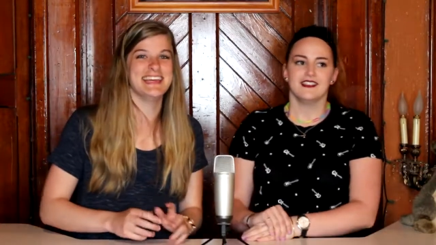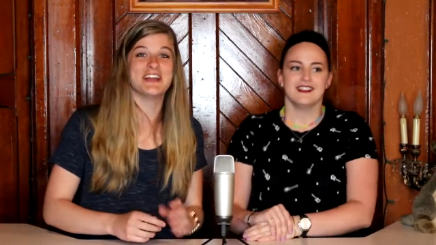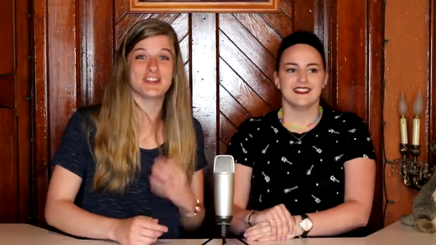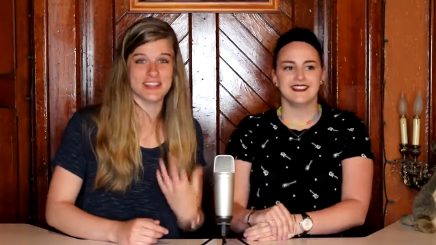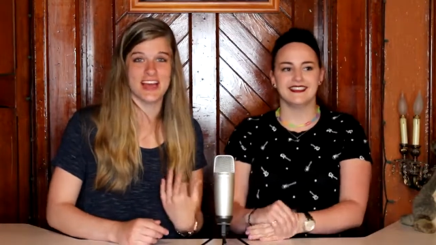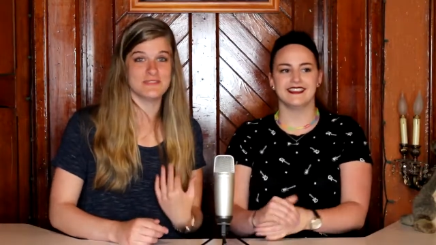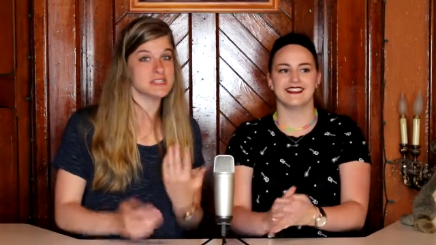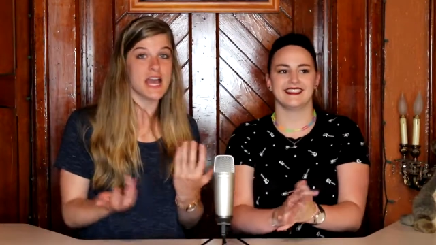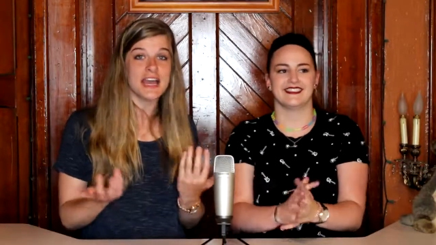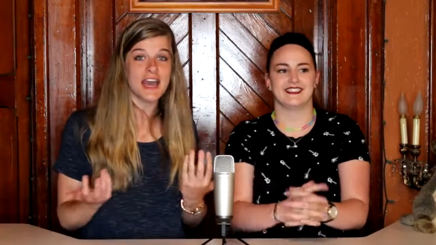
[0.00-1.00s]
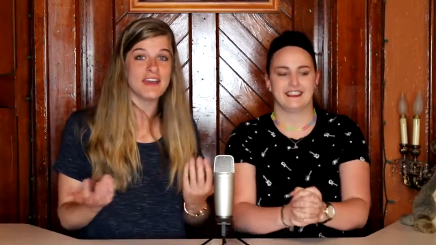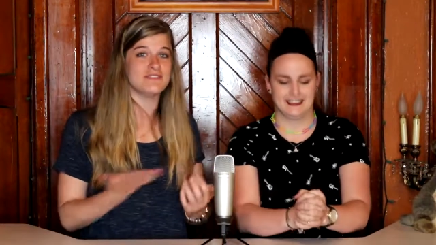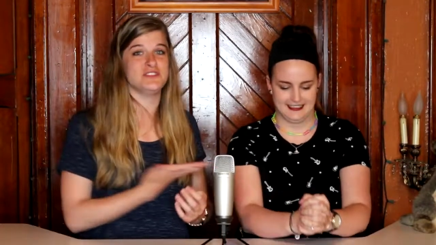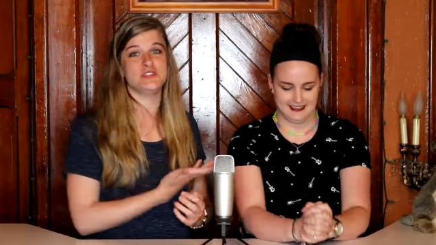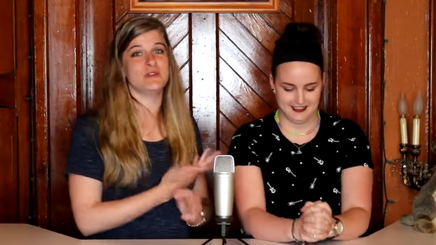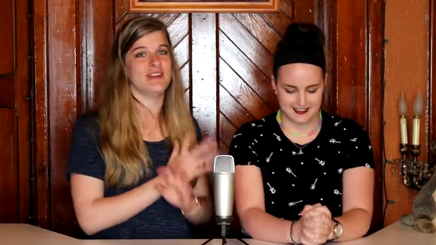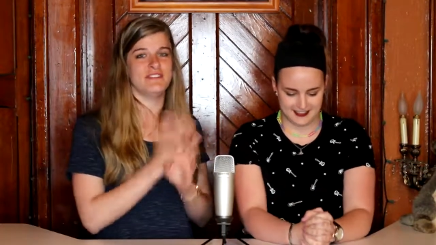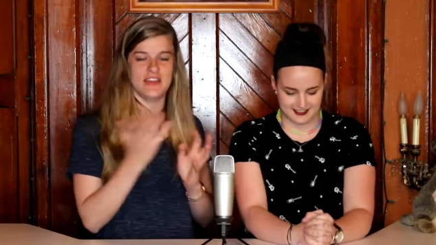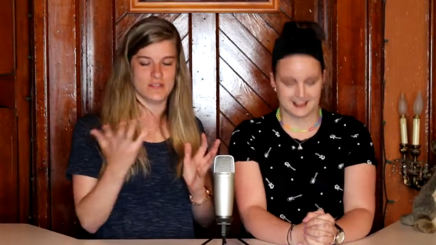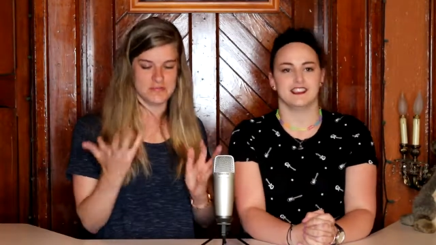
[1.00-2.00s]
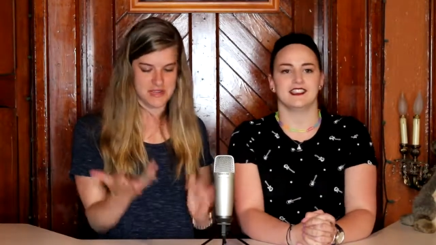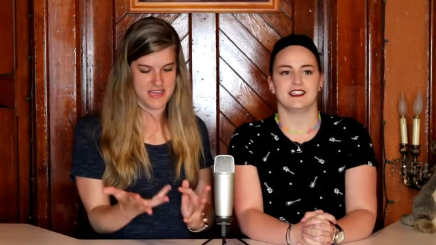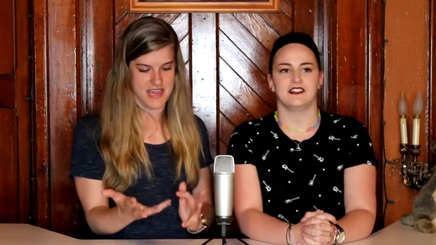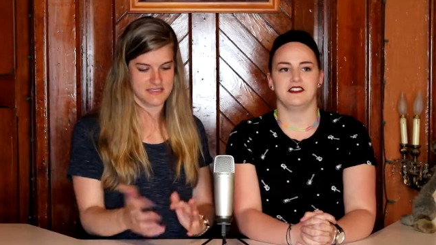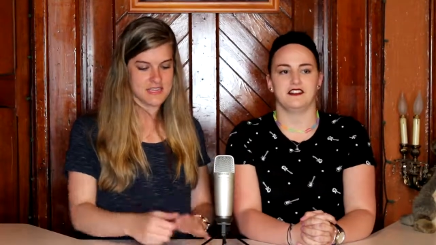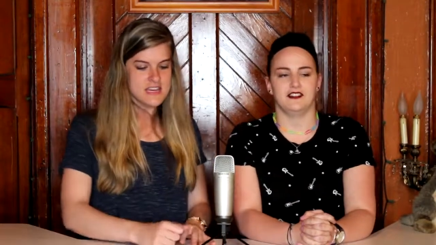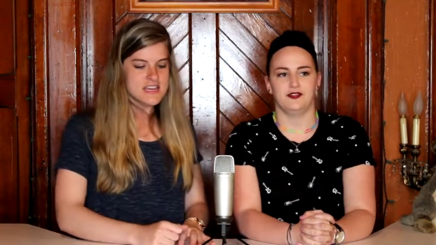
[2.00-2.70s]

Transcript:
Speaker 1: In our lives, I have, you have, everybody has.